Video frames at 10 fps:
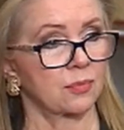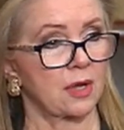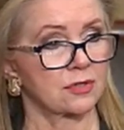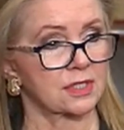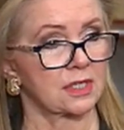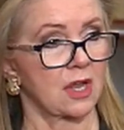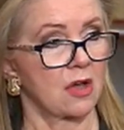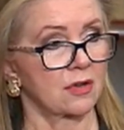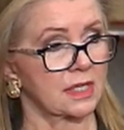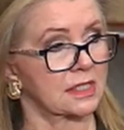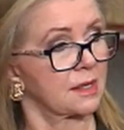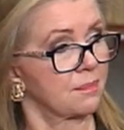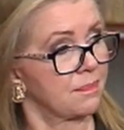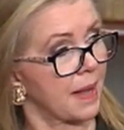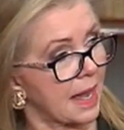rolls along. It's
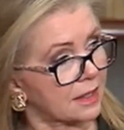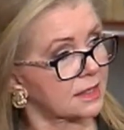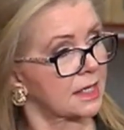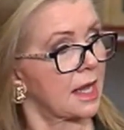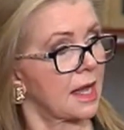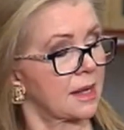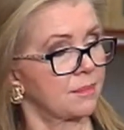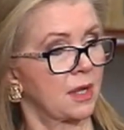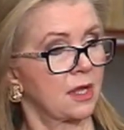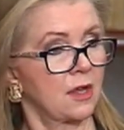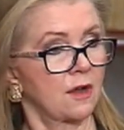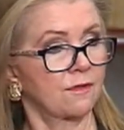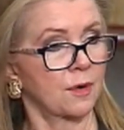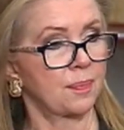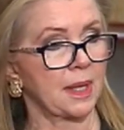about time
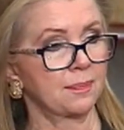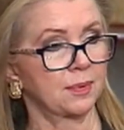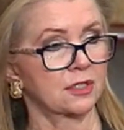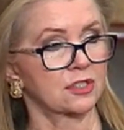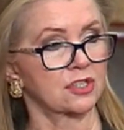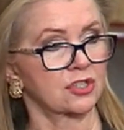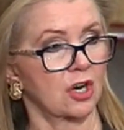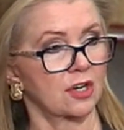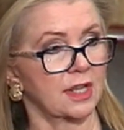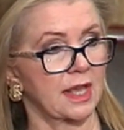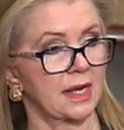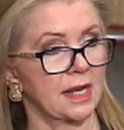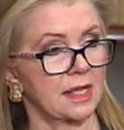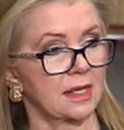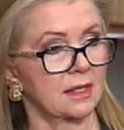for people to start
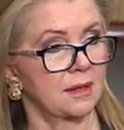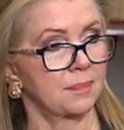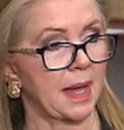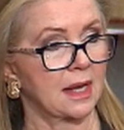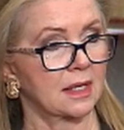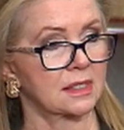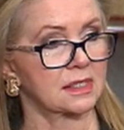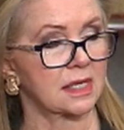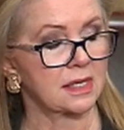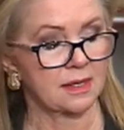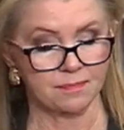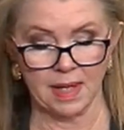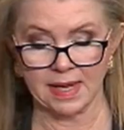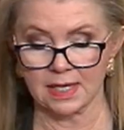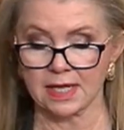getting ballots,
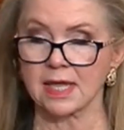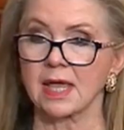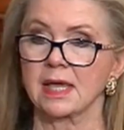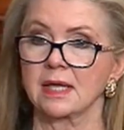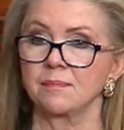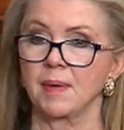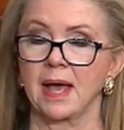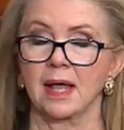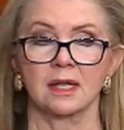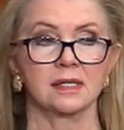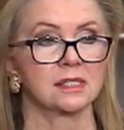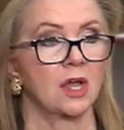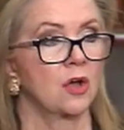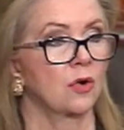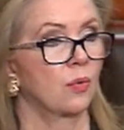mailing in ballots.
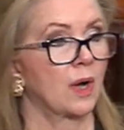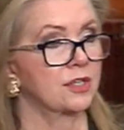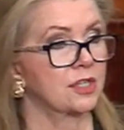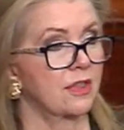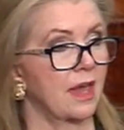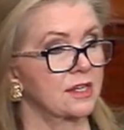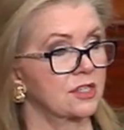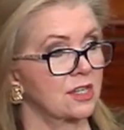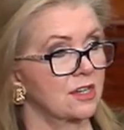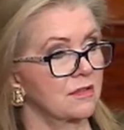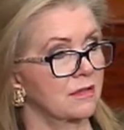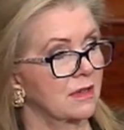What do?